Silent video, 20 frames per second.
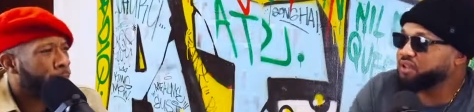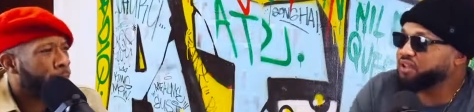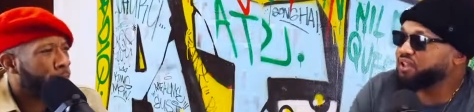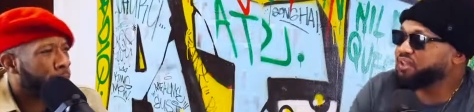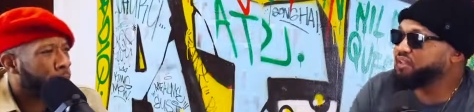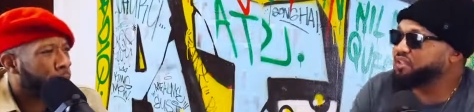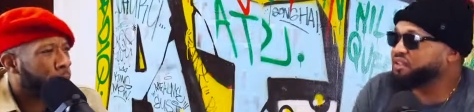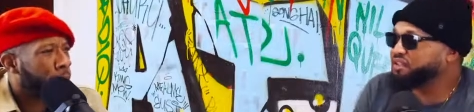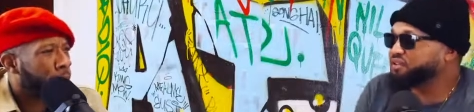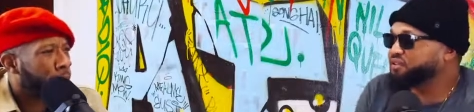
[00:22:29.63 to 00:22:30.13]
Speaker 1: in the
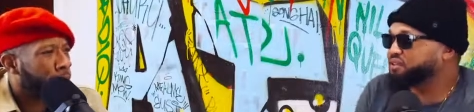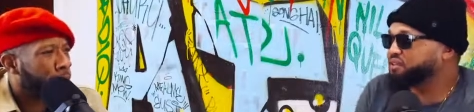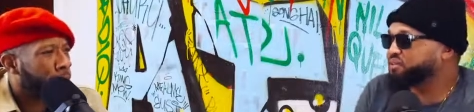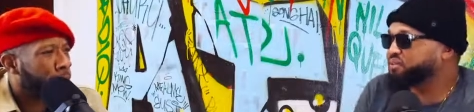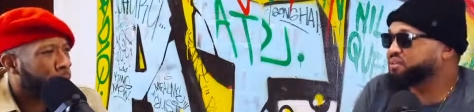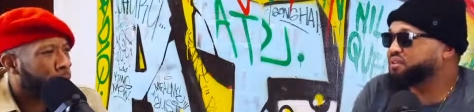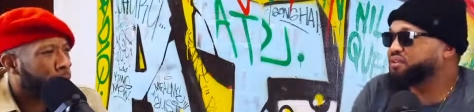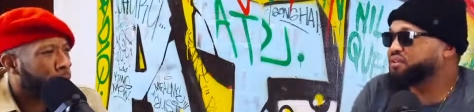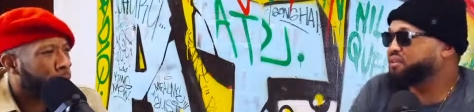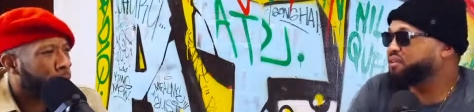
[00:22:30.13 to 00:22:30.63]

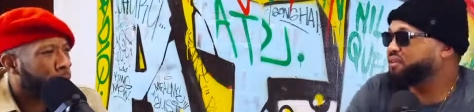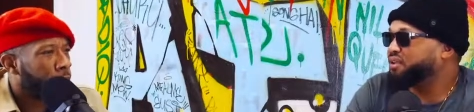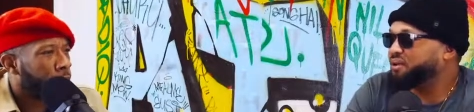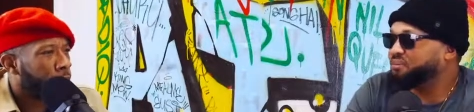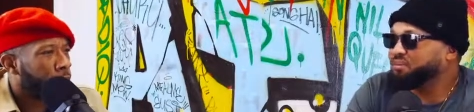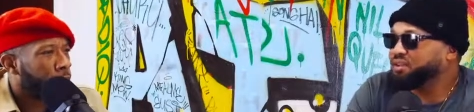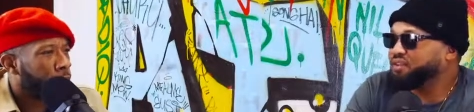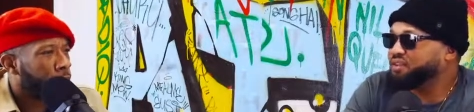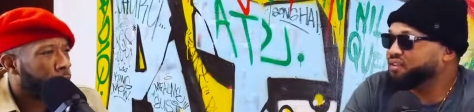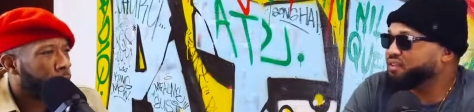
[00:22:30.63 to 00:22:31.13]
industry? I
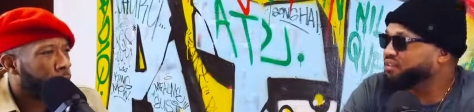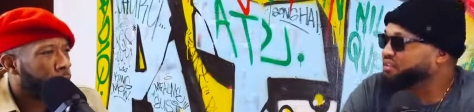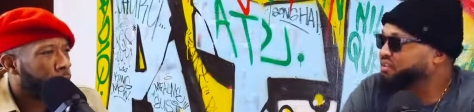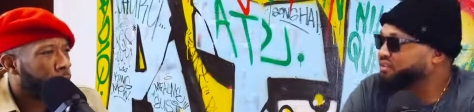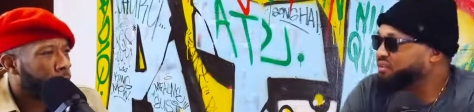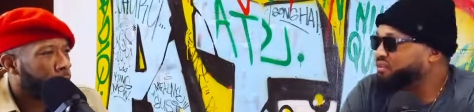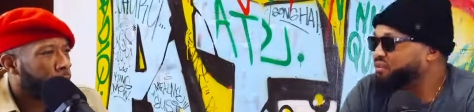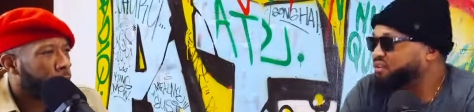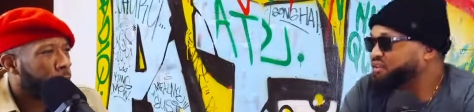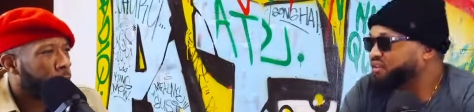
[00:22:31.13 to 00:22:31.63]
mean, does
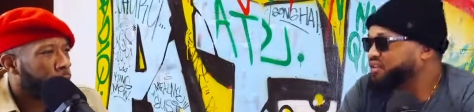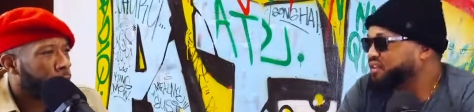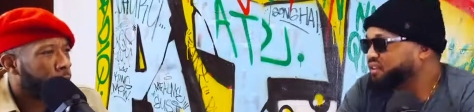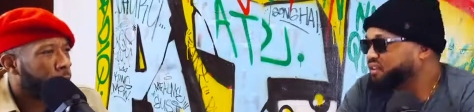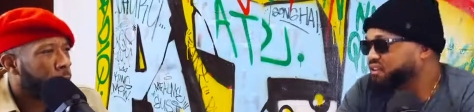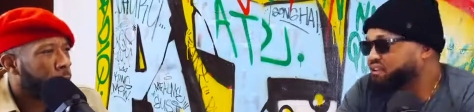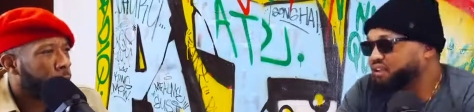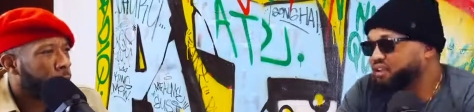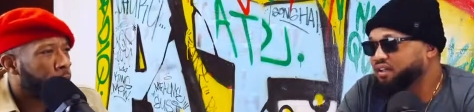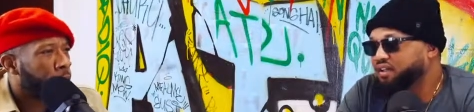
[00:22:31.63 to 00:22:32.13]
or is it
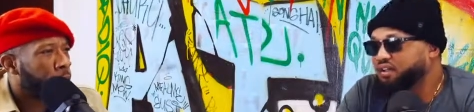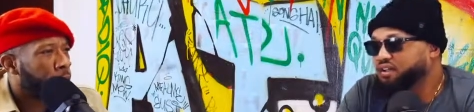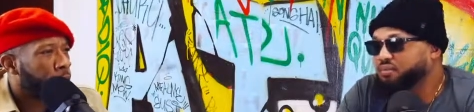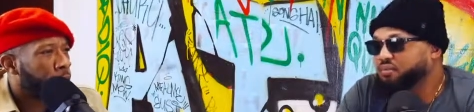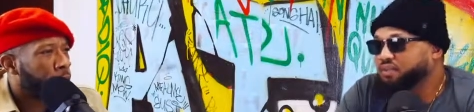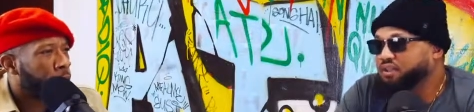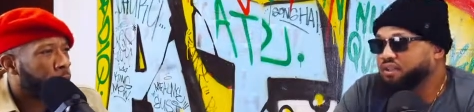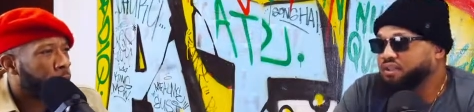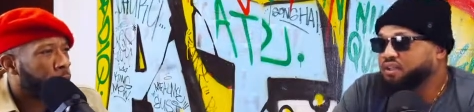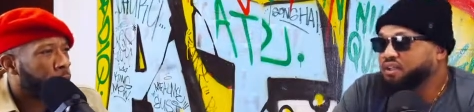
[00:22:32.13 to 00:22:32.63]
uh,
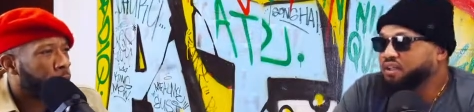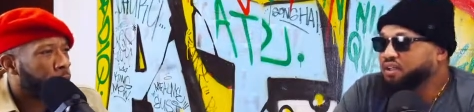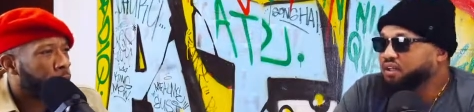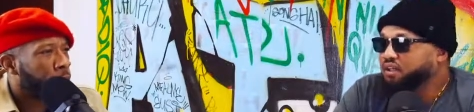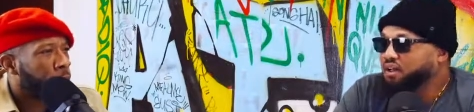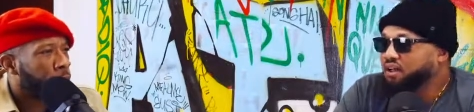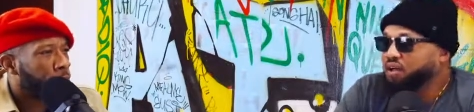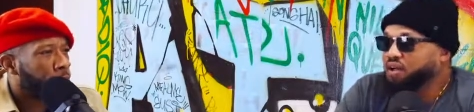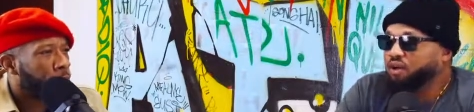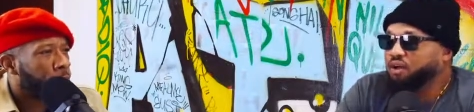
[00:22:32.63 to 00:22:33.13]

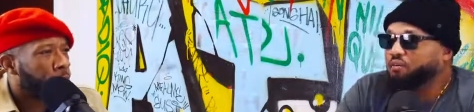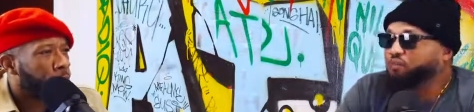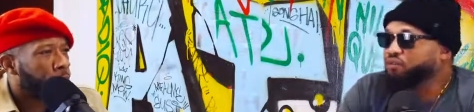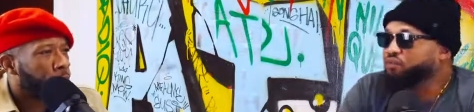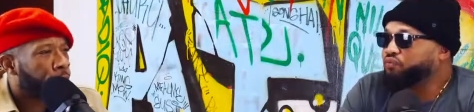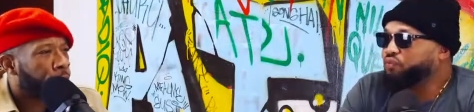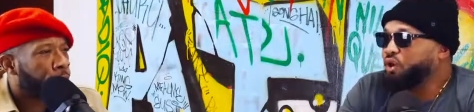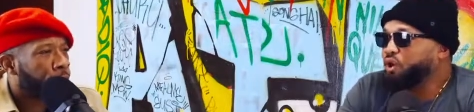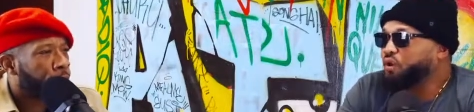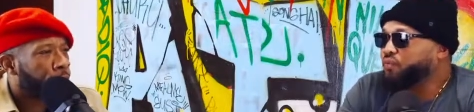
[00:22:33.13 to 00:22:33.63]
uh, a
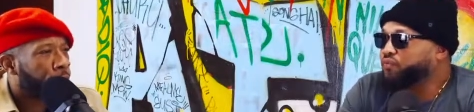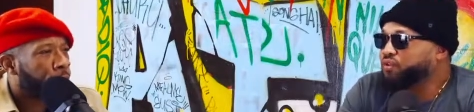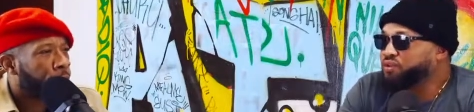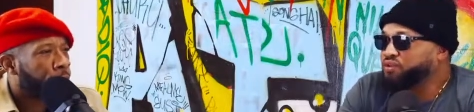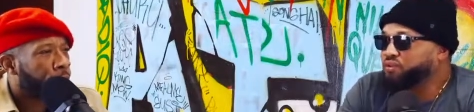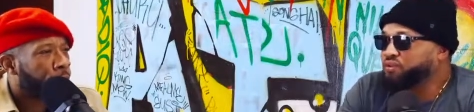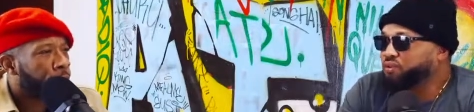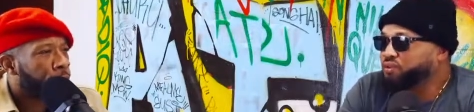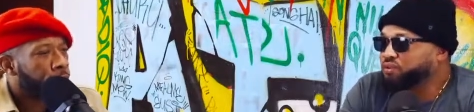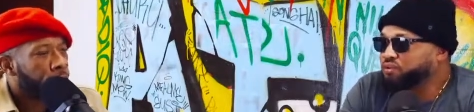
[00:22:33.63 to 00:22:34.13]
revolving
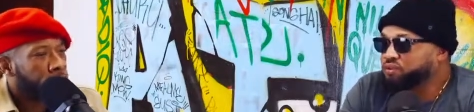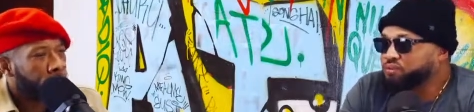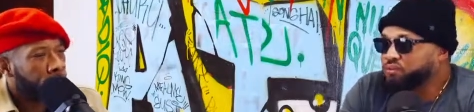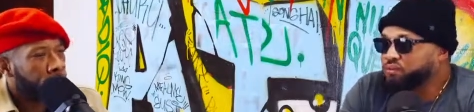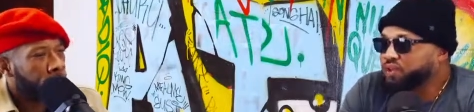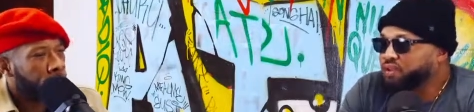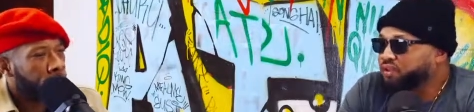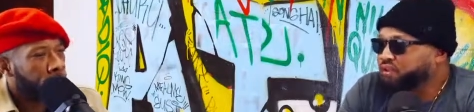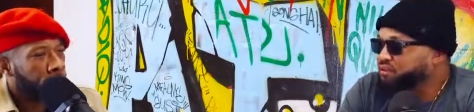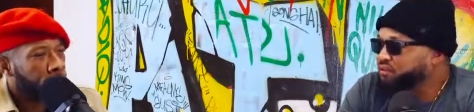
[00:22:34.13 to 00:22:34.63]
door to
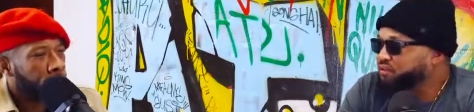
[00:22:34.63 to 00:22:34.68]
where